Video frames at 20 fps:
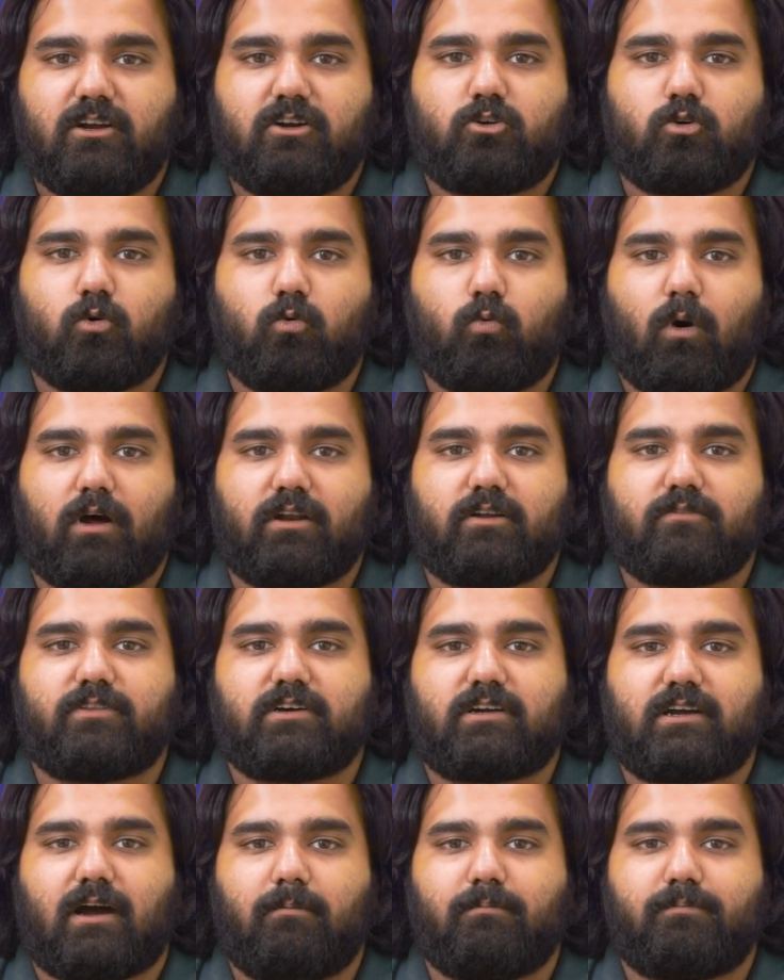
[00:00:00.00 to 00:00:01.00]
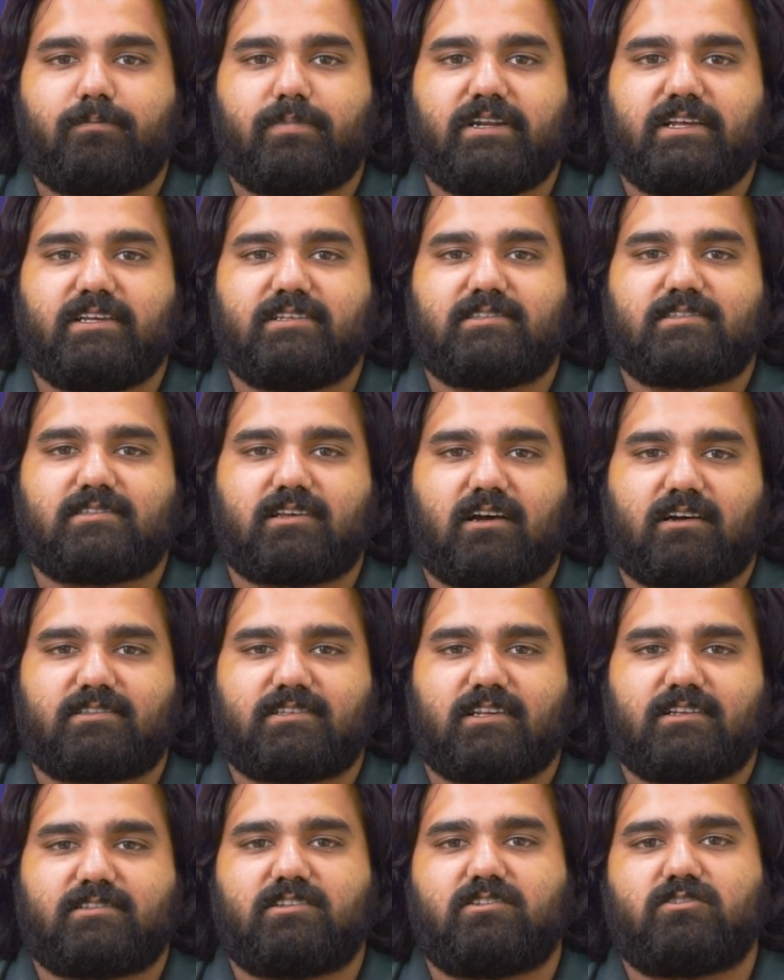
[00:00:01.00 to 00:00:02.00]
to one of the company's
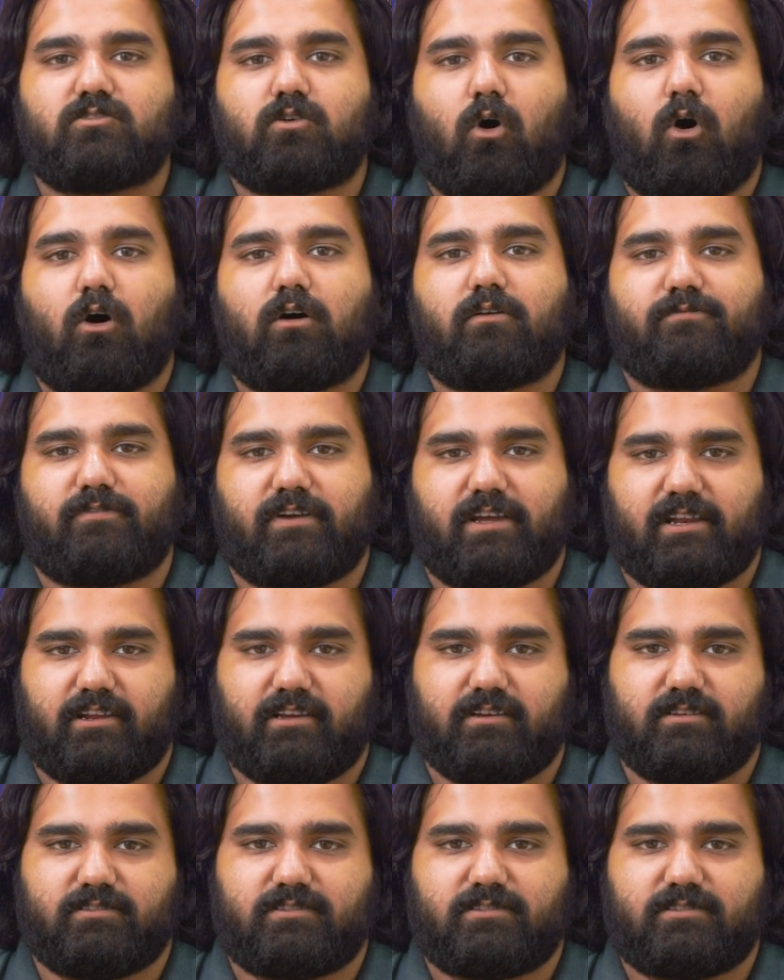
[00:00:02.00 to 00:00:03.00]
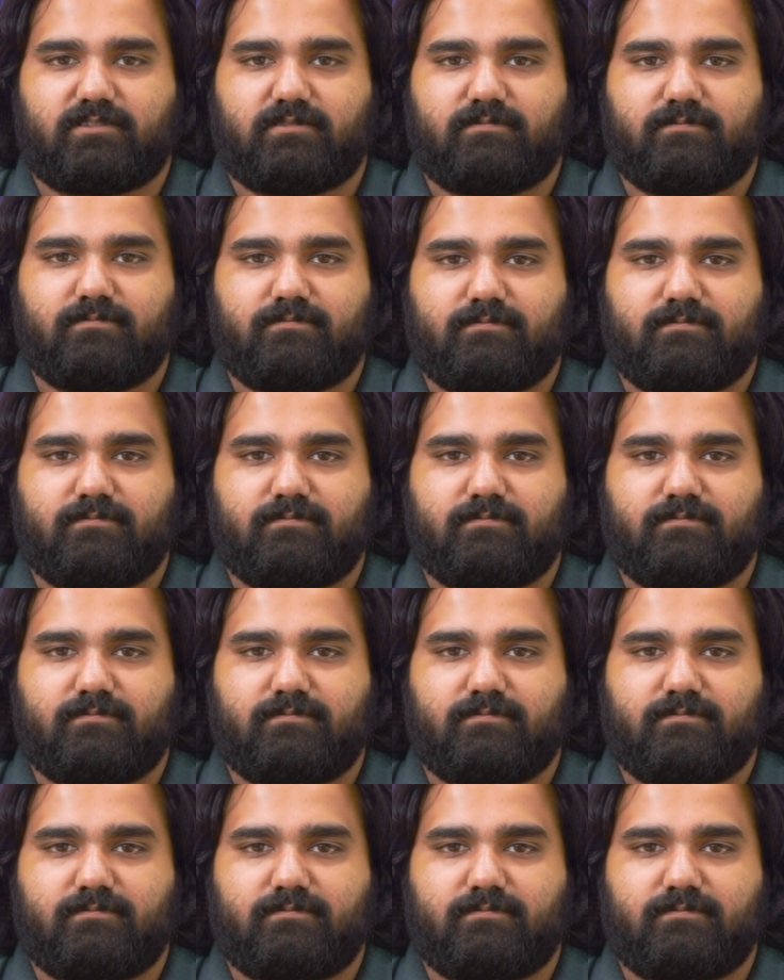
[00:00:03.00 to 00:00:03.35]
successes or failures.